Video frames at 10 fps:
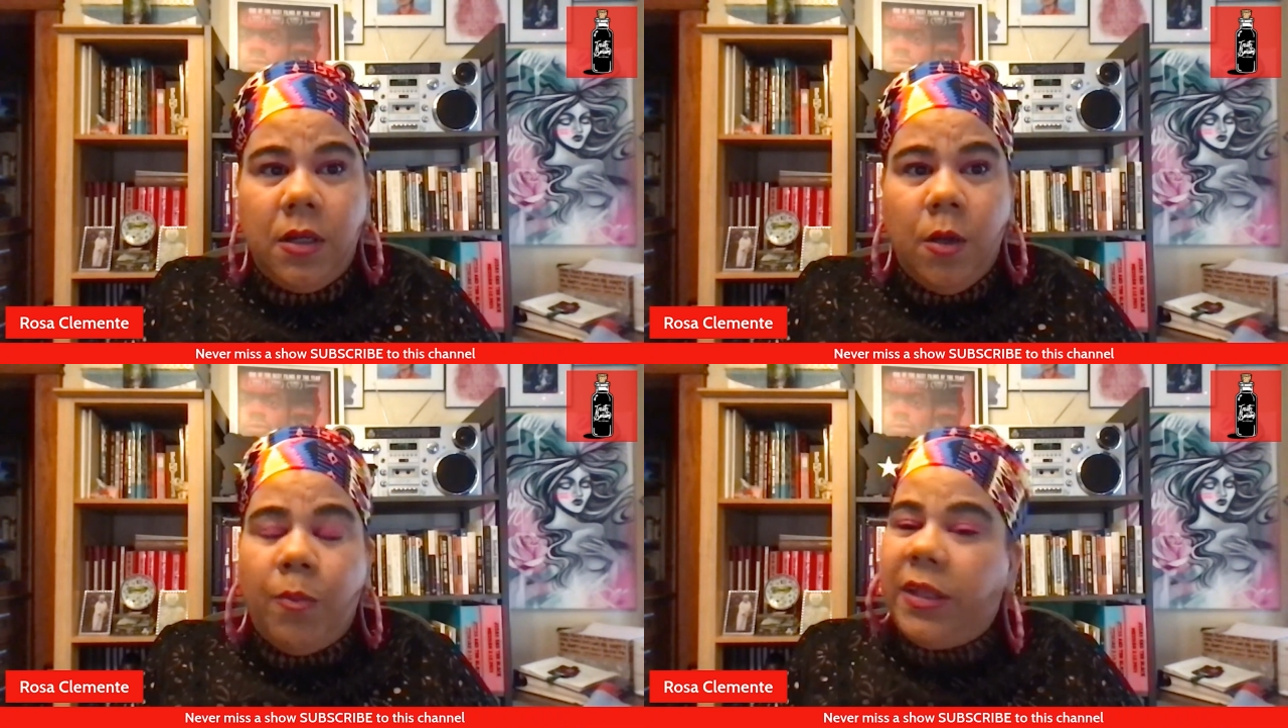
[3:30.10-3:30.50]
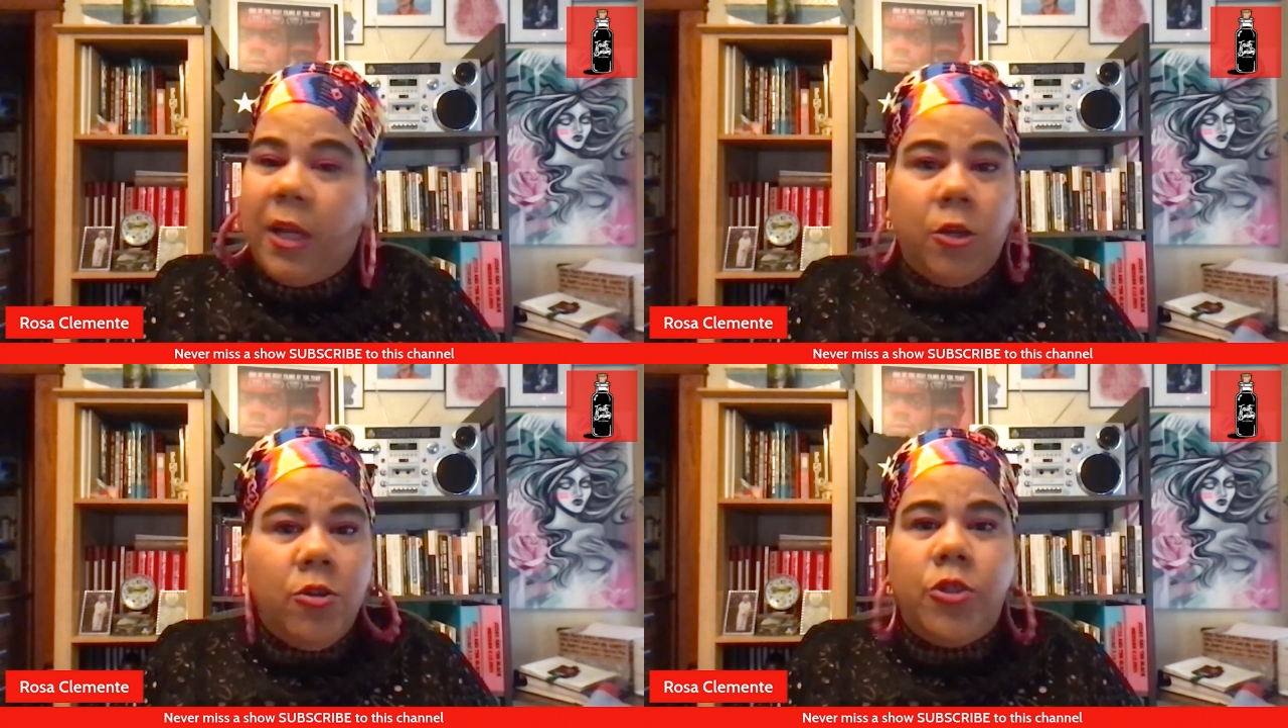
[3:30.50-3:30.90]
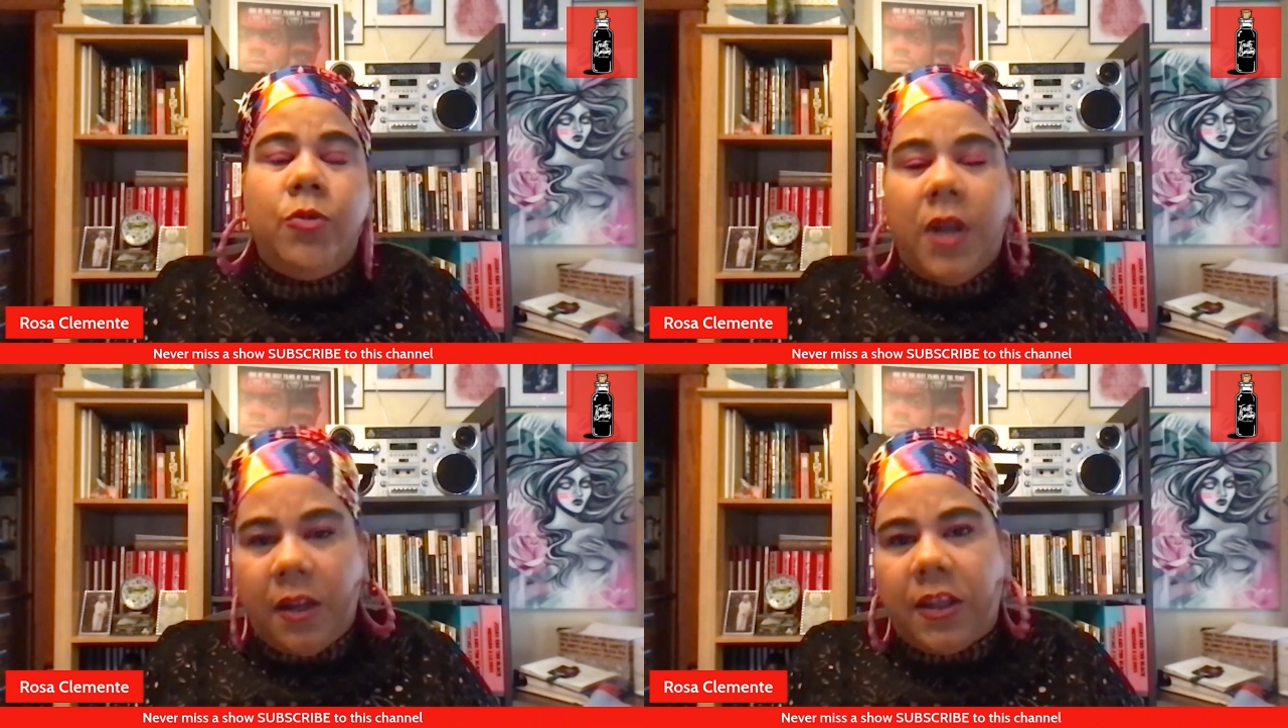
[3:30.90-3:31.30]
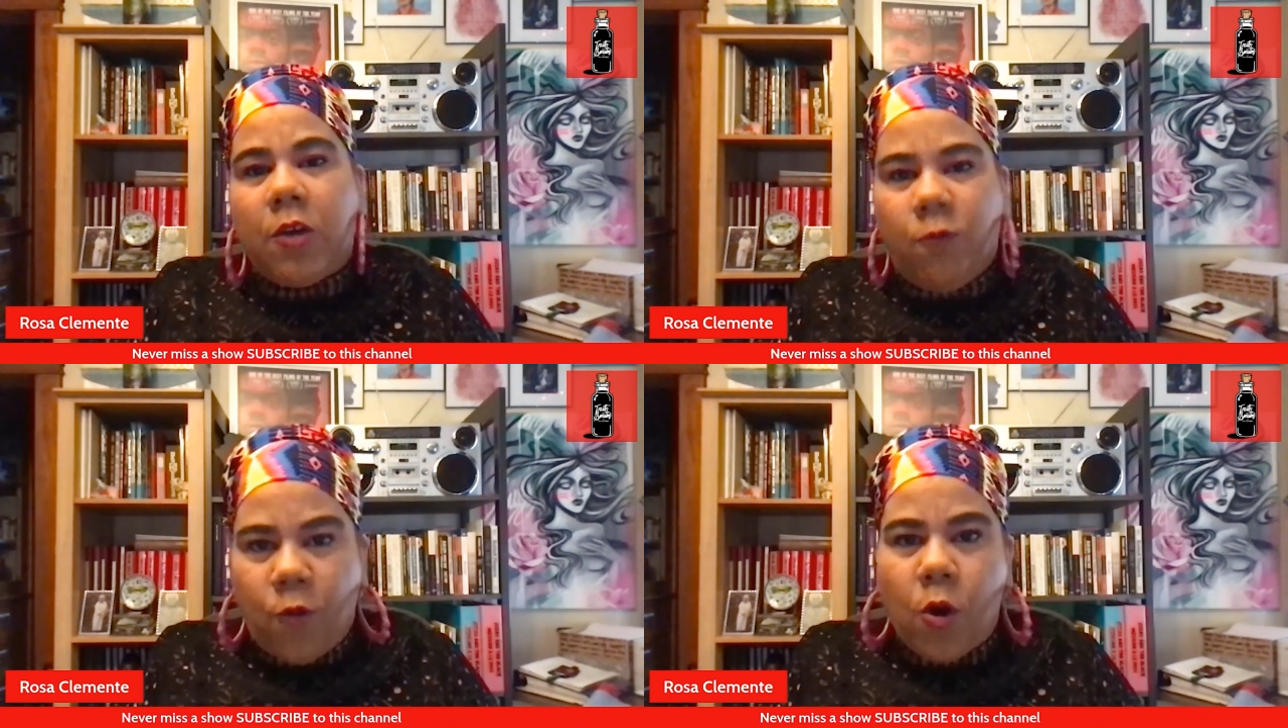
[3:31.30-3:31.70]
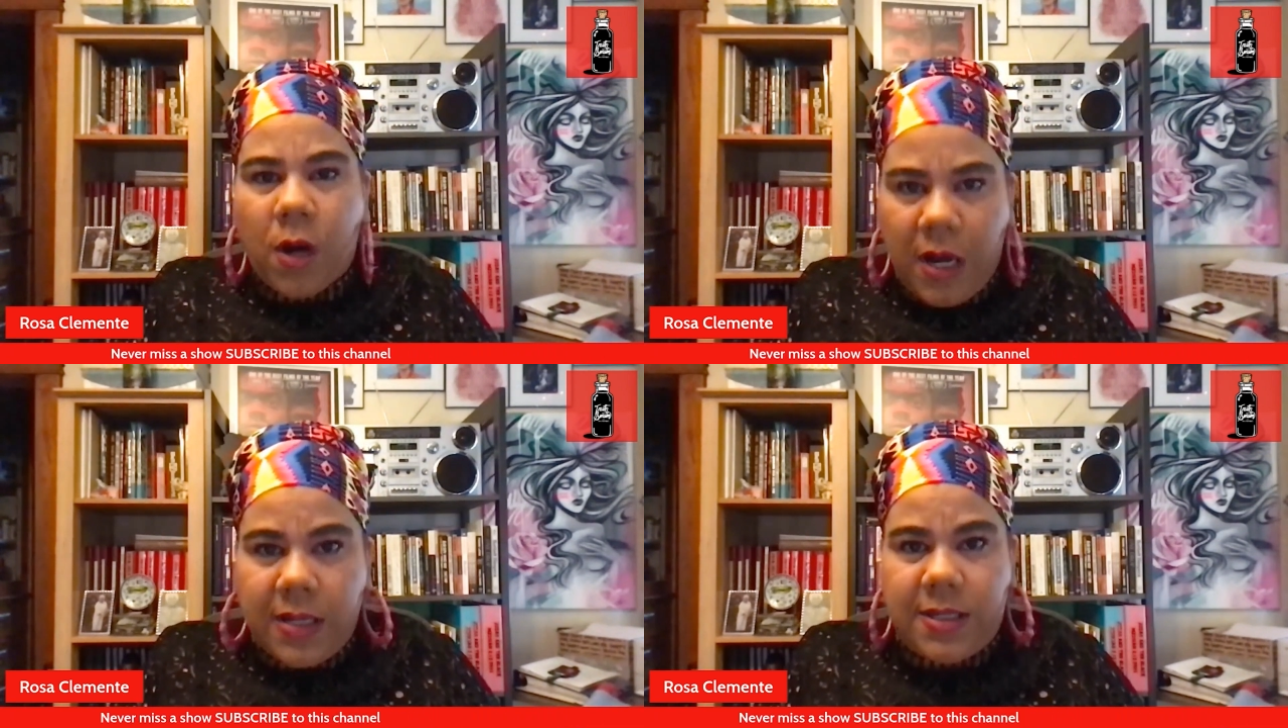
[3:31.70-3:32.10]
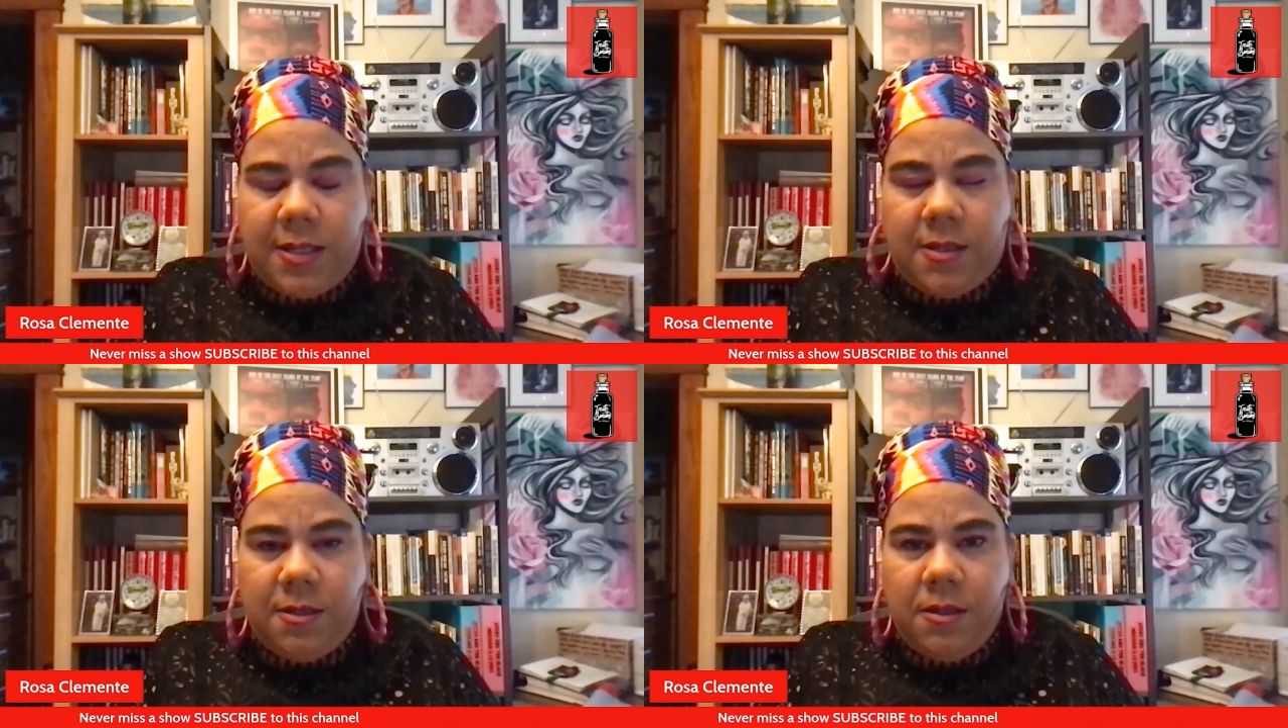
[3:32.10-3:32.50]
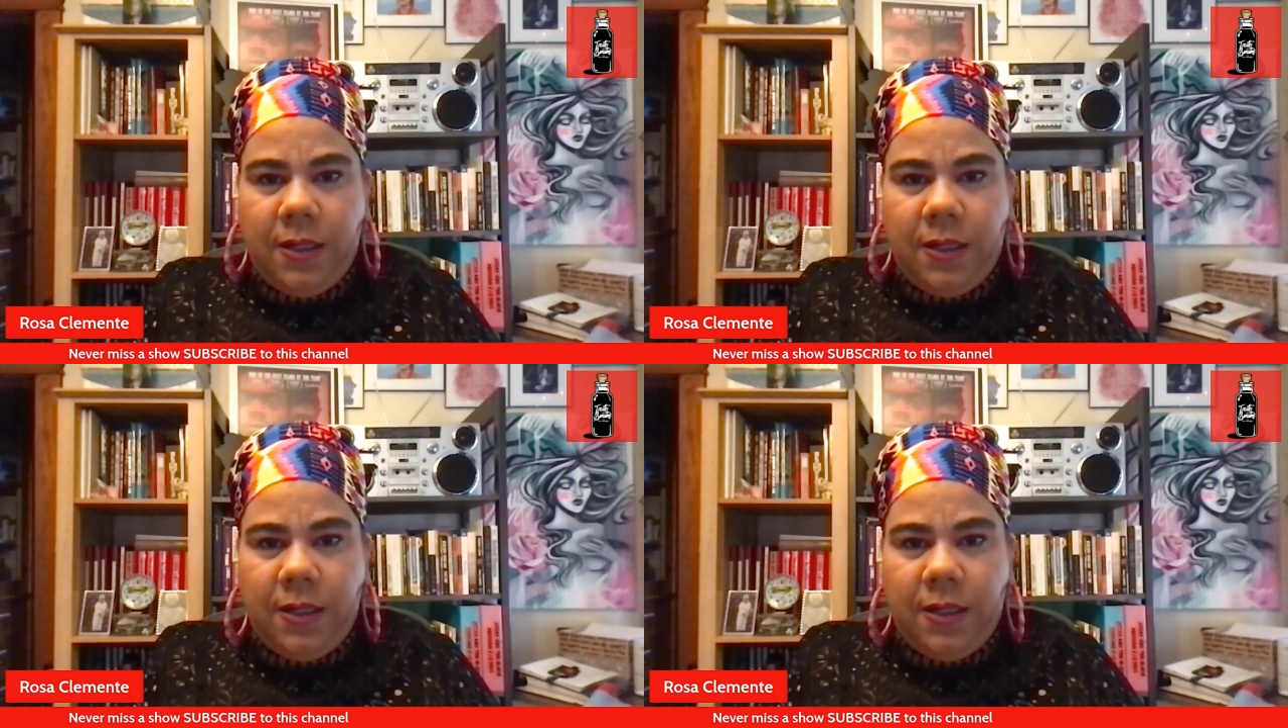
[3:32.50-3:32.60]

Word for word: but then you do nothing for us.